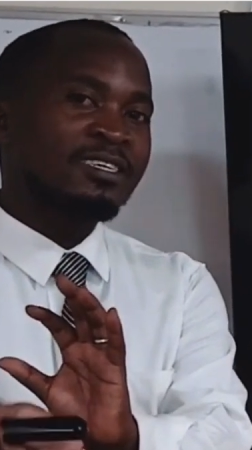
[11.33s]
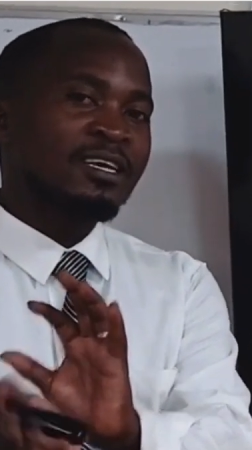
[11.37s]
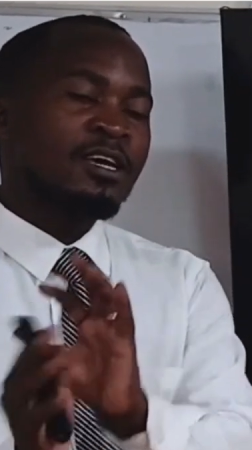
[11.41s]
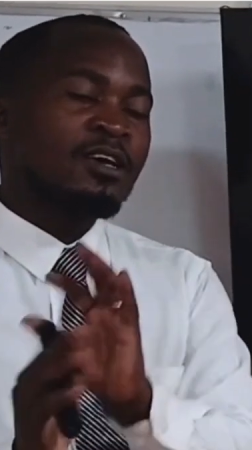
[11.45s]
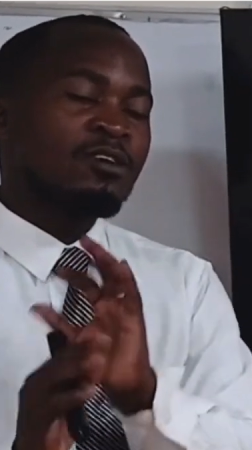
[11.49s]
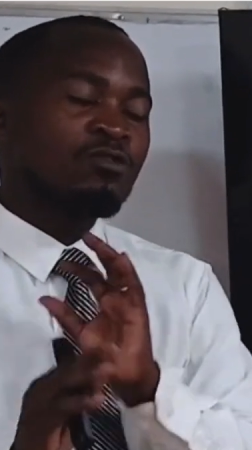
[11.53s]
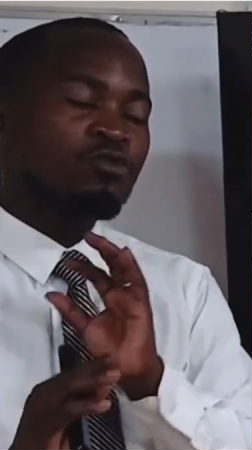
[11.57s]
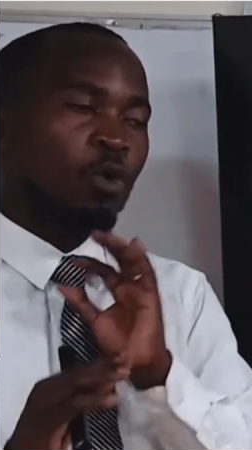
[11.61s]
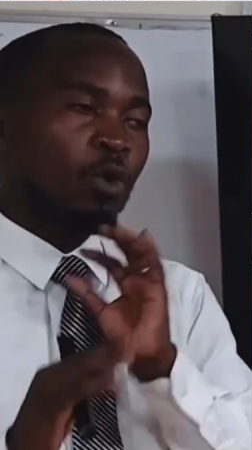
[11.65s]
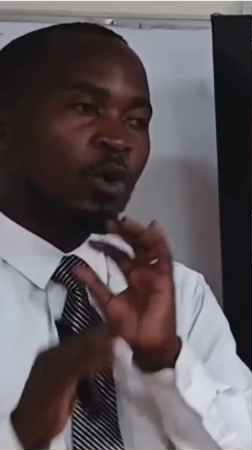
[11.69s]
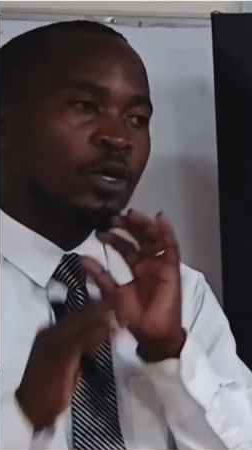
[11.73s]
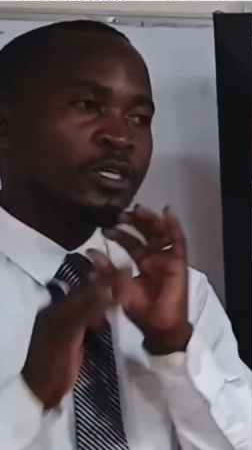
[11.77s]

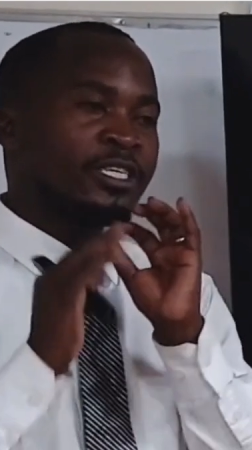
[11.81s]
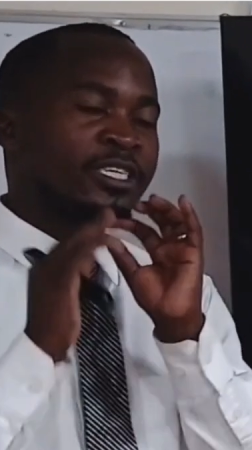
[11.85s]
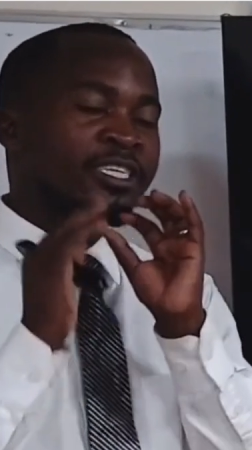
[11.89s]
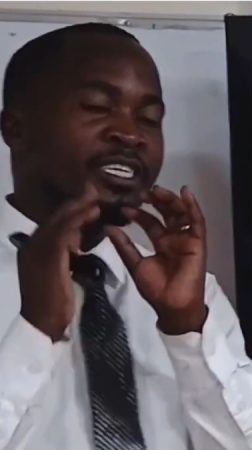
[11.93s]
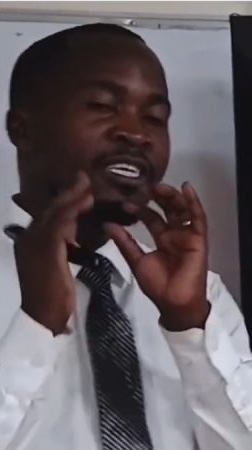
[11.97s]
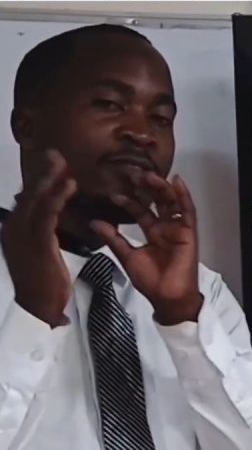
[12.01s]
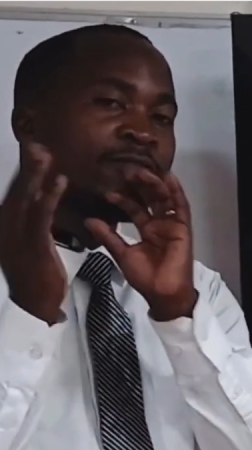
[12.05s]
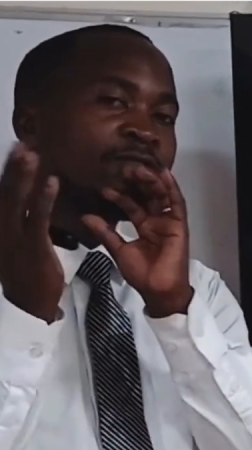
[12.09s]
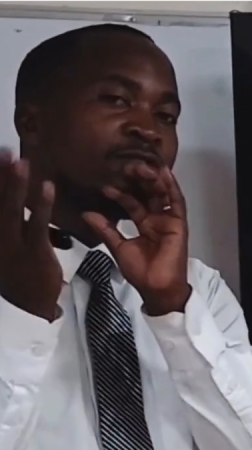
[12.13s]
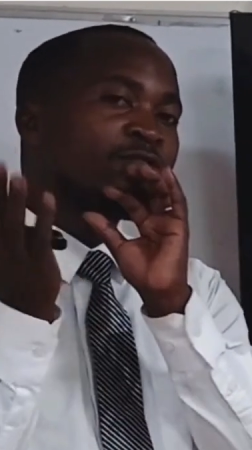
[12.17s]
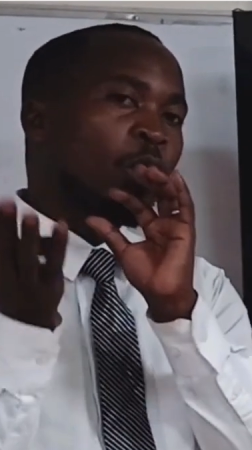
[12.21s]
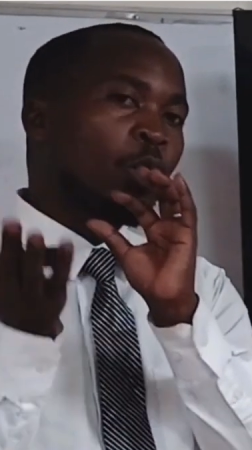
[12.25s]
So it
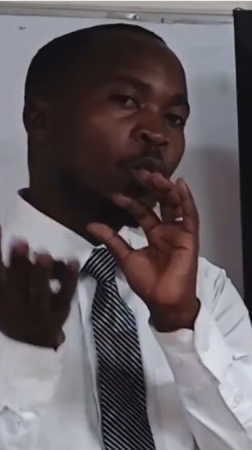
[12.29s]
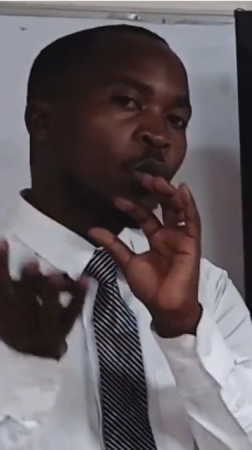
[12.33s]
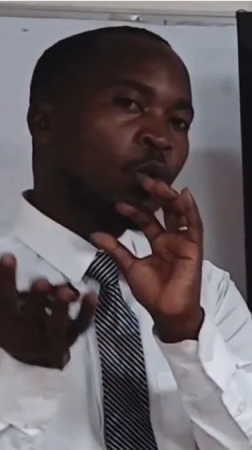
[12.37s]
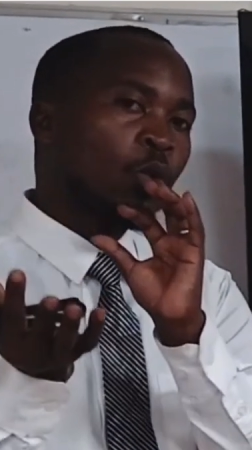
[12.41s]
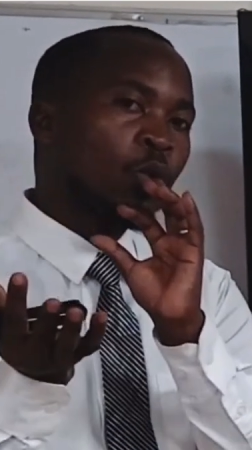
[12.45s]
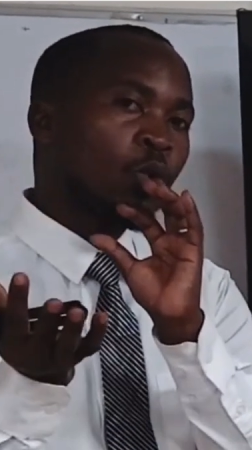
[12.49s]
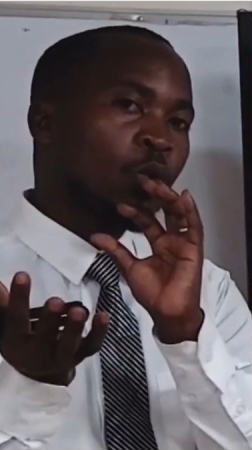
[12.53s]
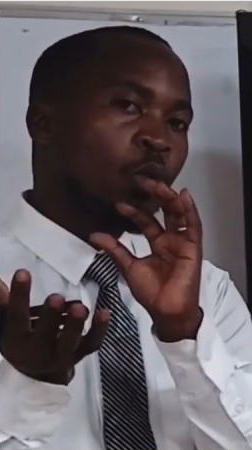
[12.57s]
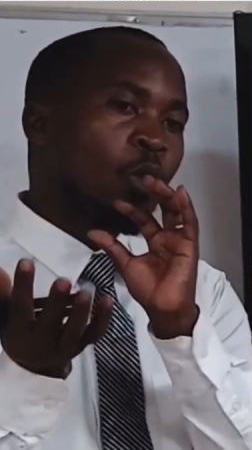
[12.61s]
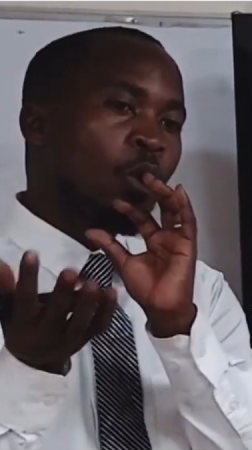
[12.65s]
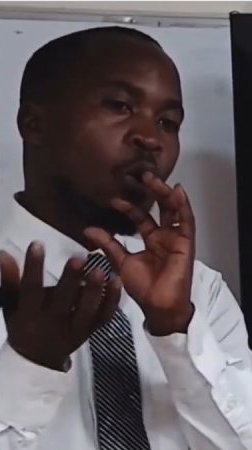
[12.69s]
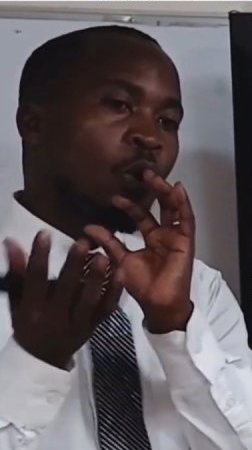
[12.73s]
gives you a
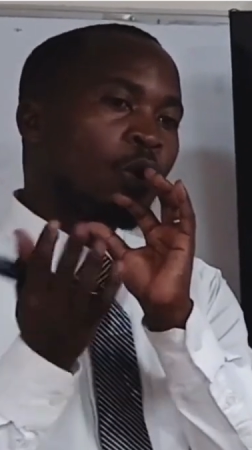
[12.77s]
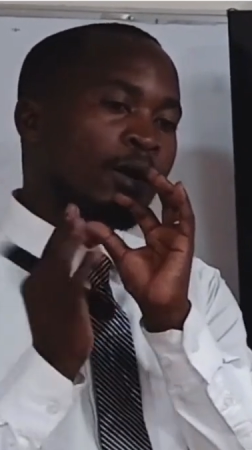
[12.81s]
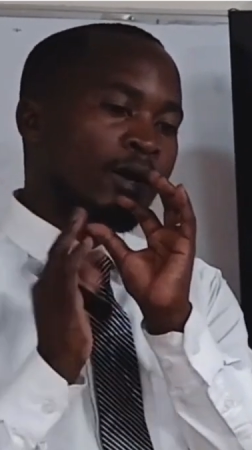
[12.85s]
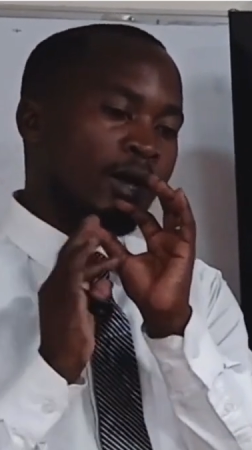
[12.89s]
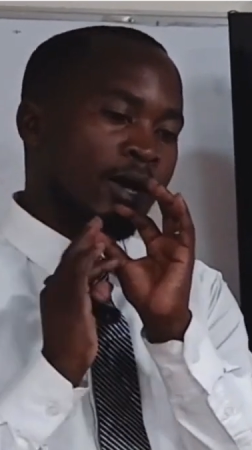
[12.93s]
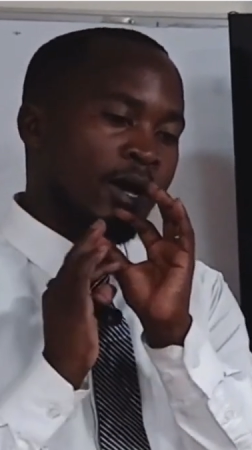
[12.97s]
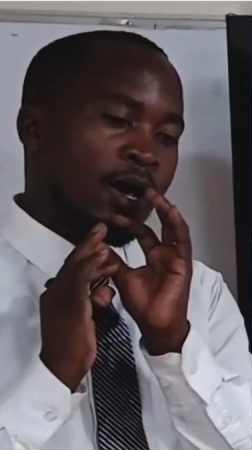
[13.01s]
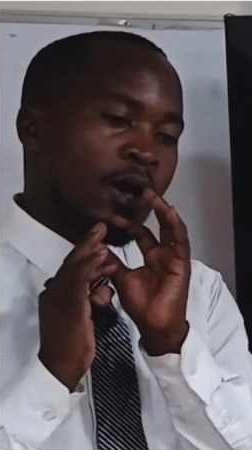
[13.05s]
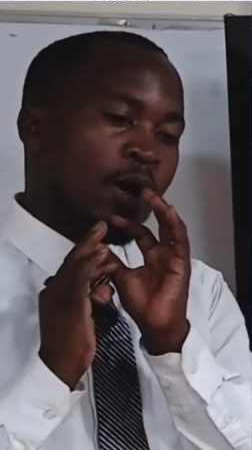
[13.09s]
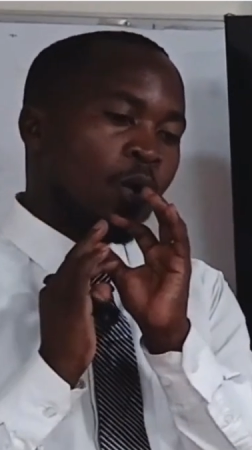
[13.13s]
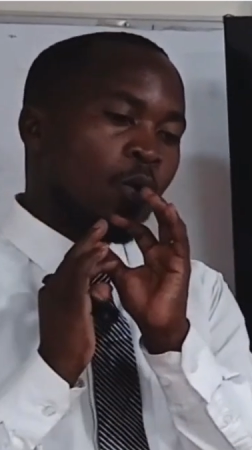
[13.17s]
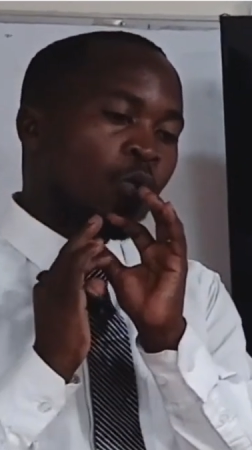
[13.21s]
clue on
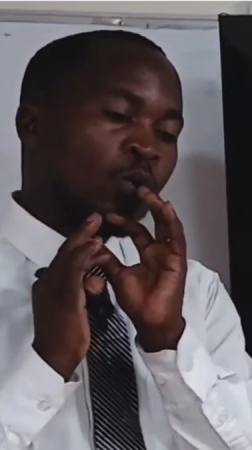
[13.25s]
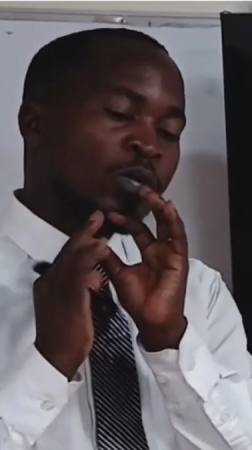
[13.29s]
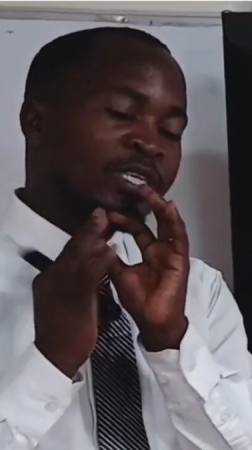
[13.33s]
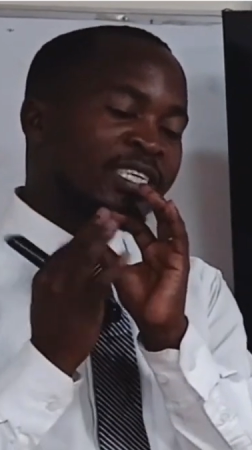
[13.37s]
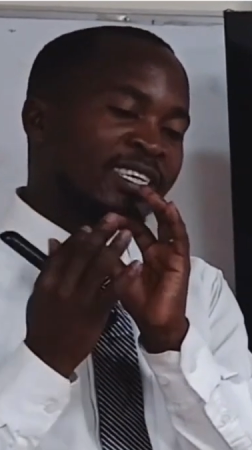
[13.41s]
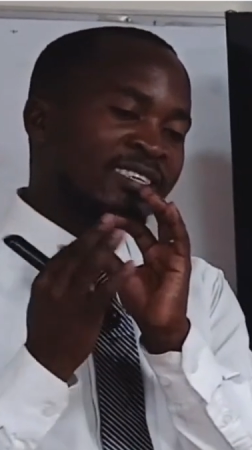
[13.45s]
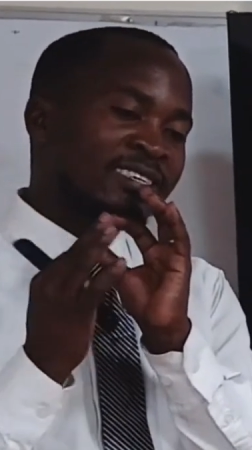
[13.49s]
which are